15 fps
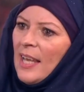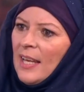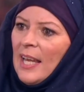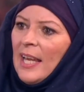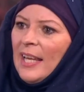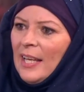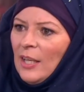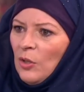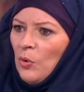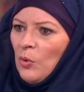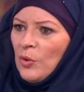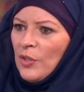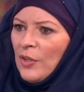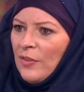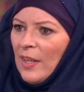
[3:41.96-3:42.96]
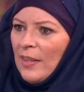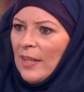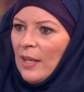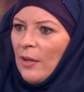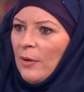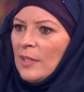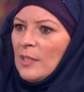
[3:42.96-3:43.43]
say, in order that
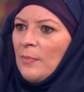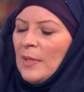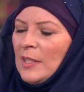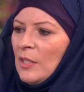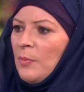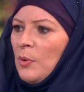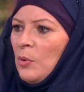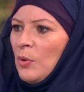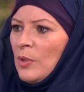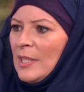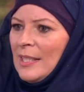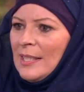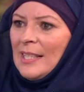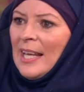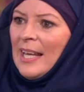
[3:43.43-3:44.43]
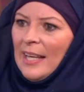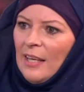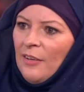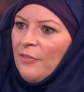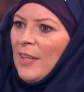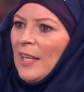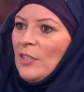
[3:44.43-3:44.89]
they're going to be deported
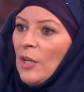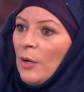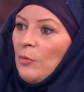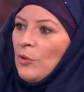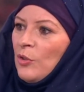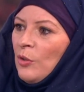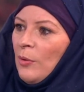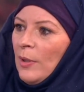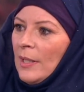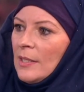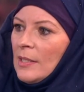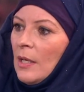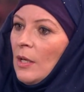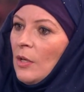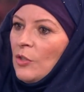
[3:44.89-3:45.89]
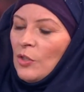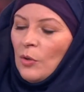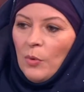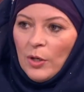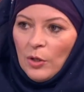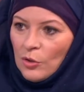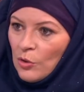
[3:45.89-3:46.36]
if they don't do it.
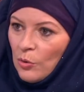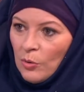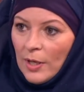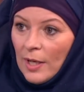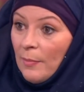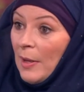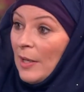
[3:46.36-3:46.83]
So what you're talking